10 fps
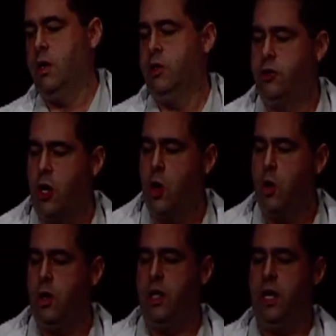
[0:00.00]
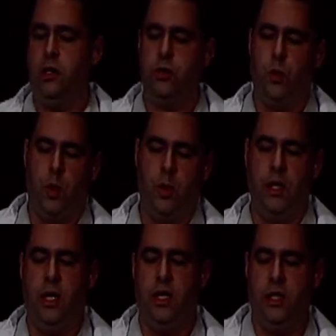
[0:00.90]
So here's what we
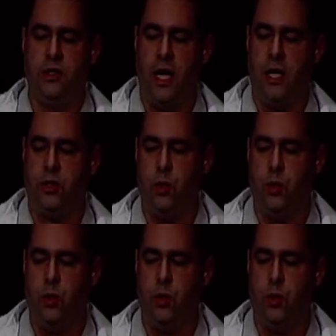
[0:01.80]
did in this case.